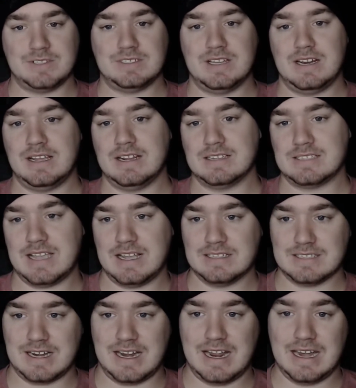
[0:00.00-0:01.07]
He didn't get his
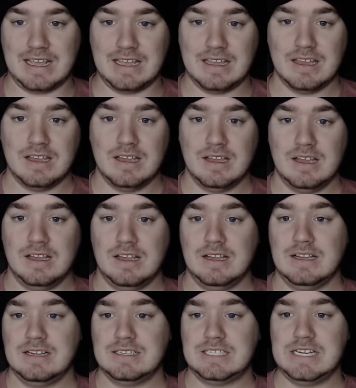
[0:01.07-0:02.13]
hands on any.
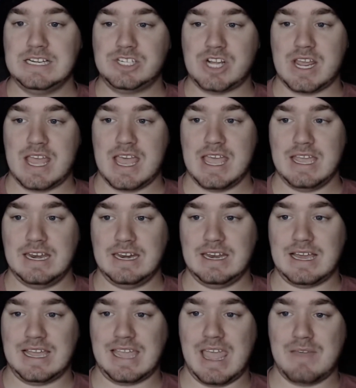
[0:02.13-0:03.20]
DJ Hayden,
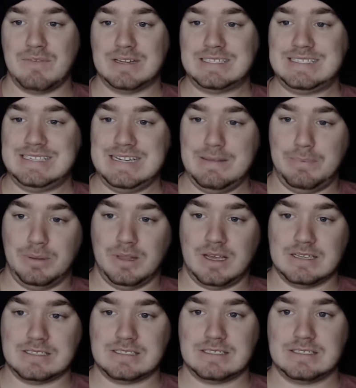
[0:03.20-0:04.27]
I gave a D+. 2
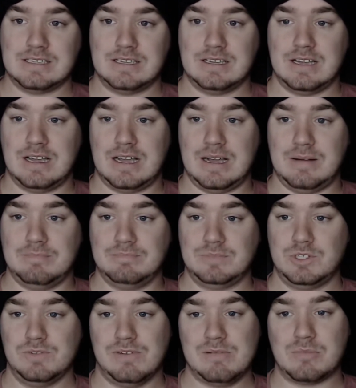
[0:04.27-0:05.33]

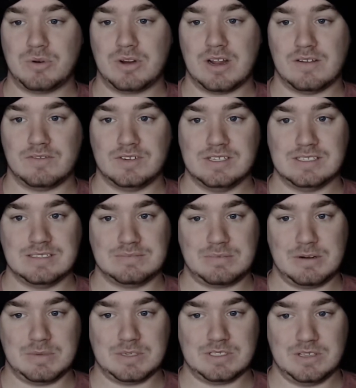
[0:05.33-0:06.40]
fumble recoveries is
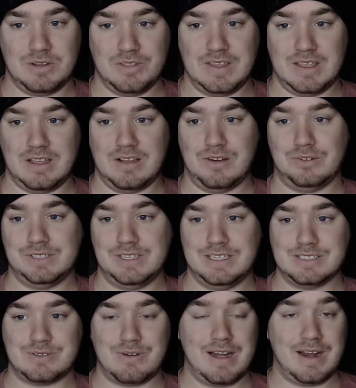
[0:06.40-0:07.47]
pretty much the only thing holding
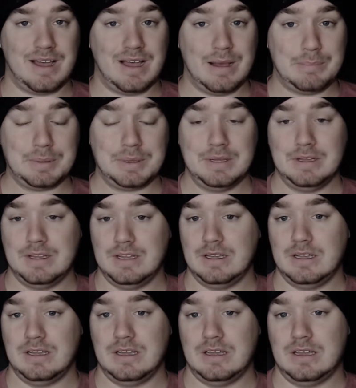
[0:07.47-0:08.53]
his grade up.
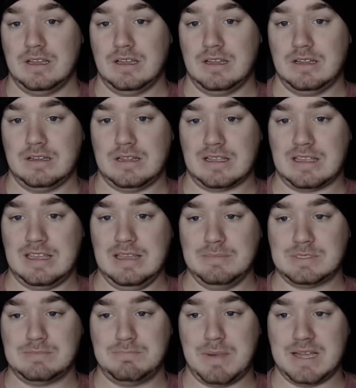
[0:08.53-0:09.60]

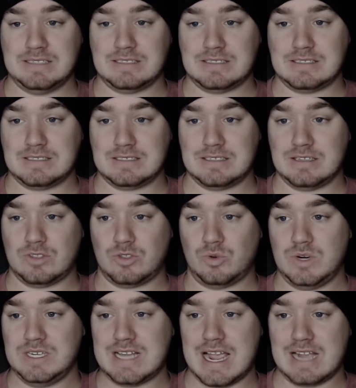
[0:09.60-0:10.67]
Akeem Spence,
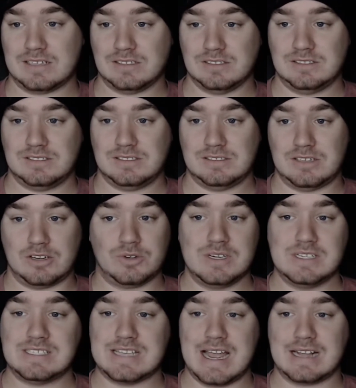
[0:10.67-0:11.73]
3
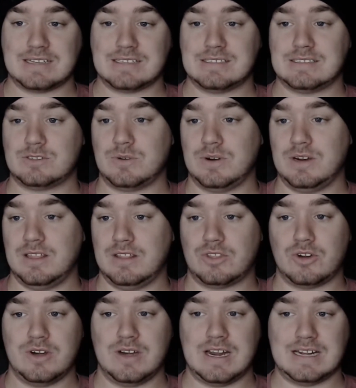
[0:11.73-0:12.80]
sacks,
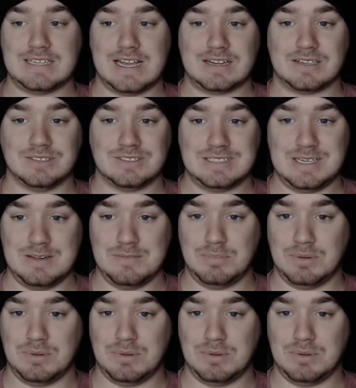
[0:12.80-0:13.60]
39 tackles, D+.